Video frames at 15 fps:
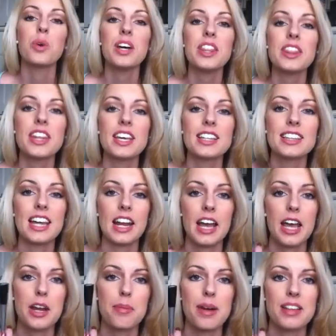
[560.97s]
One thing that I
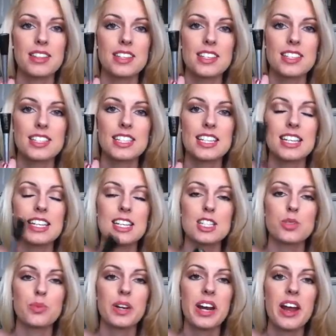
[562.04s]
hate about this
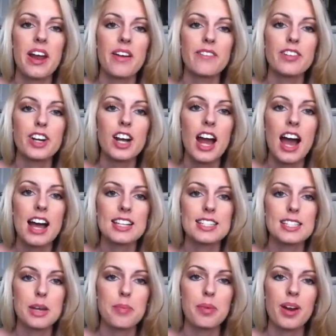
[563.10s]
is whenever I
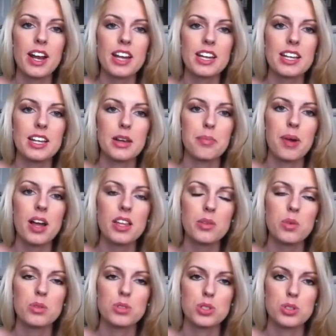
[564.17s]
separate it, it probably
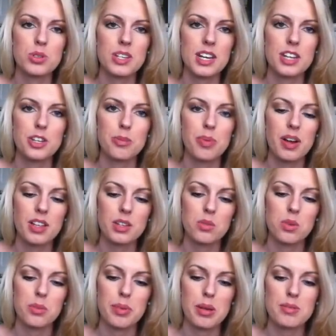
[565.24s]
won't do it and you probably
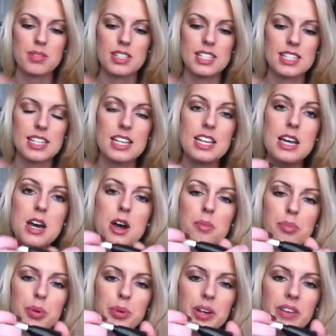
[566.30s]
won't be able to see,
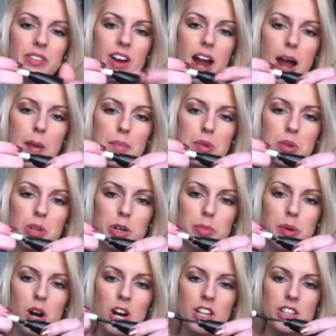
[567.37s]
but whenever I pull it
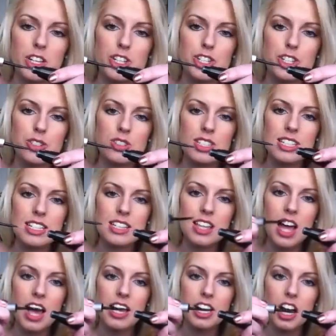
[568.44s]
apart, there's usually
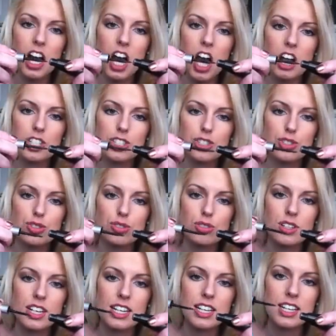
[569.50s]
like a
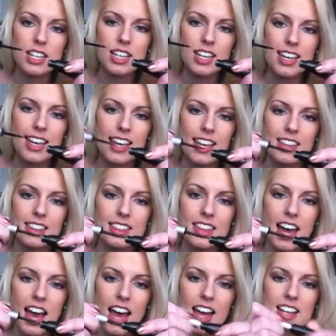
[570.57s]
string
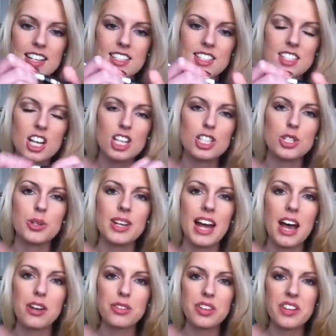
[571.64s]
that is stuck to it.
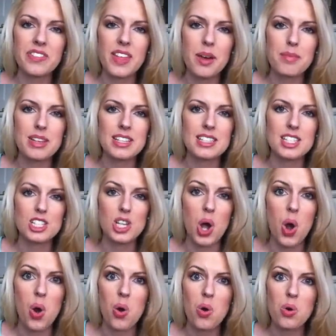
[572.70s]
I don't know if that means it's
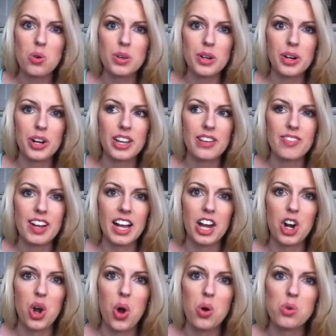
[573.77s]
old, if I
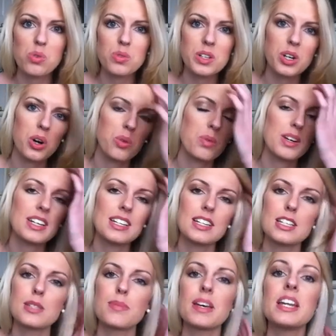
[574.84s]
got an old one or what it
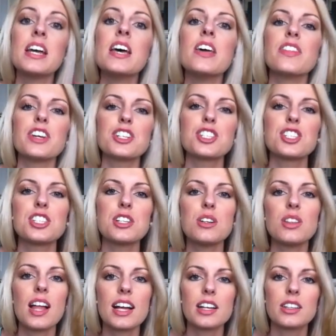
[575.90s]
is, but there's
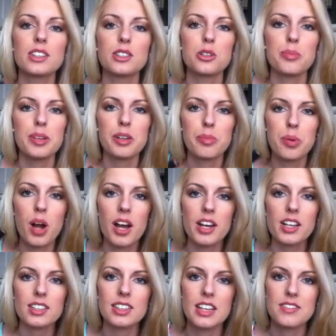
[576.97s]
still like a little bit of
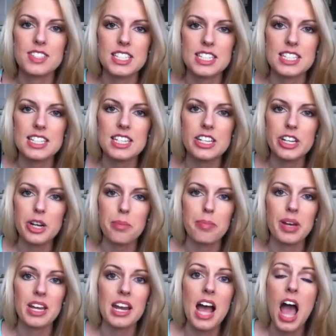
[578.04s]
product left in here,
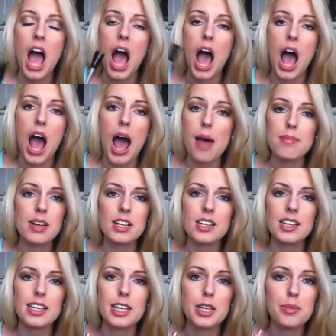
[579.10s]
but I'm not
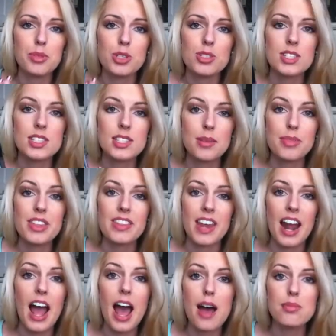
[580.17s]
going to keep using something that
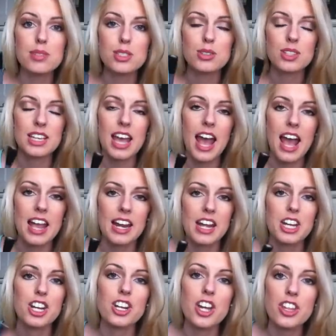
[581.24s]
I absolutely hate.
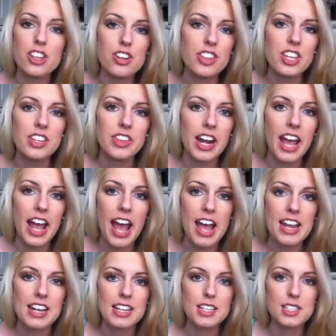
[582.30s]
And another thing that I
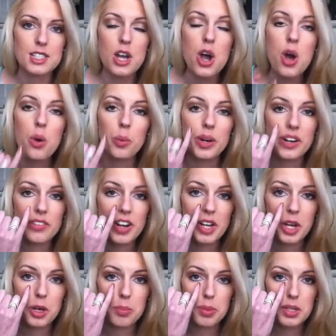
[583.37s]
hate is whenever I
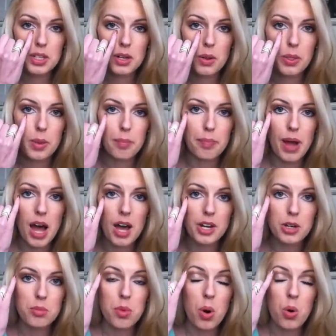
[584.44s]
go to put it on the
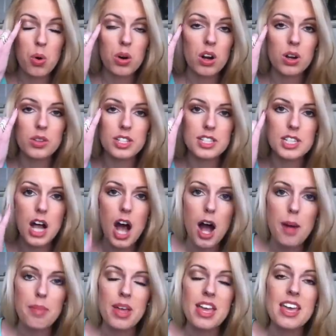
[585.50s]
bottom or on the
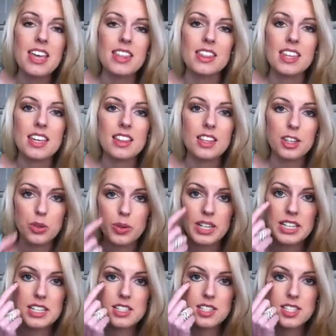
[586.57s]
top, the liquid
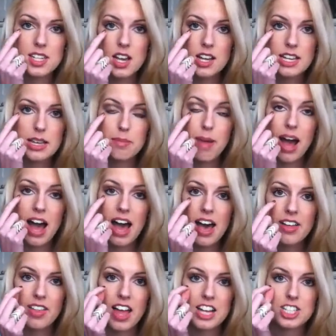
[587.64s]
gets stuck in my
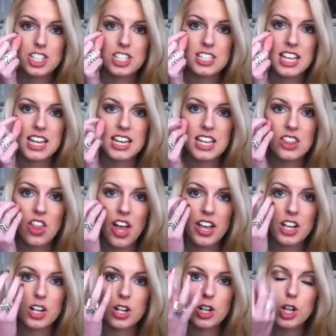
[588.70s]
eyelashes and it like
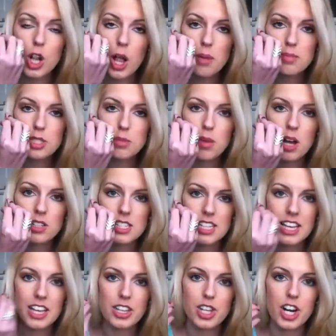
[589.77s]
clumps them all
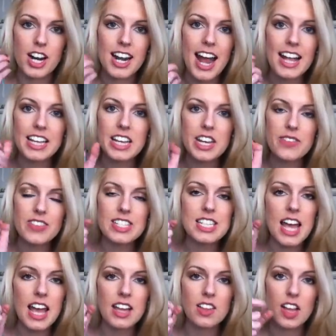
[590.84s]
together. And I can even
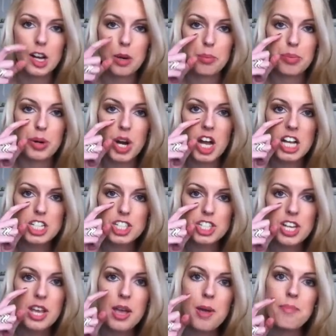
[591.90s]
take like a brush
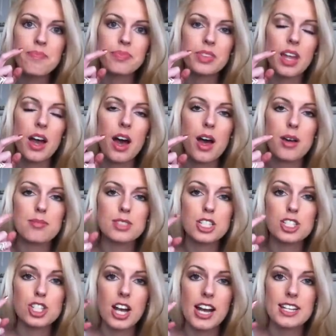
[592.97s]

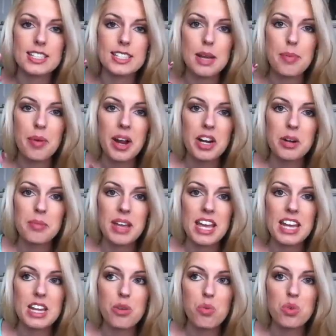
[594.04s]
to try and separate them,
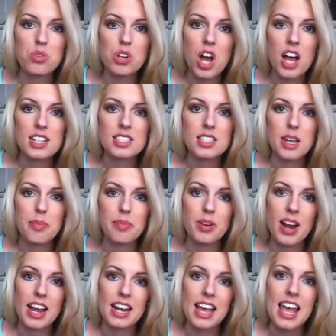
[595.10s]
and it will not
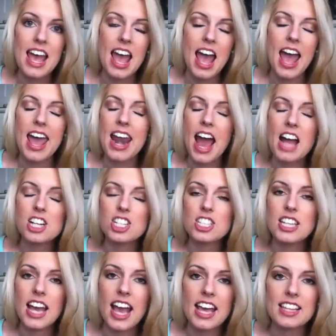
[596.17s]
separate. And I
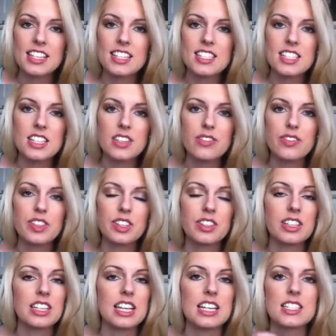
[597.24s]
just hate the sticky
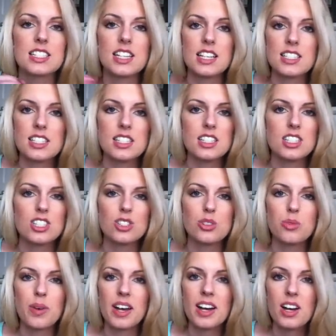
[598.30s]
feeling. It doesn't
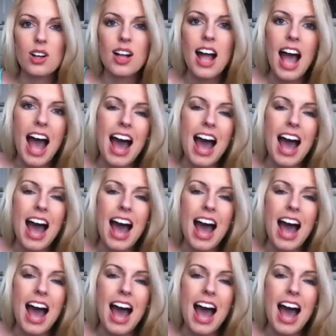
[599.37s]
do well.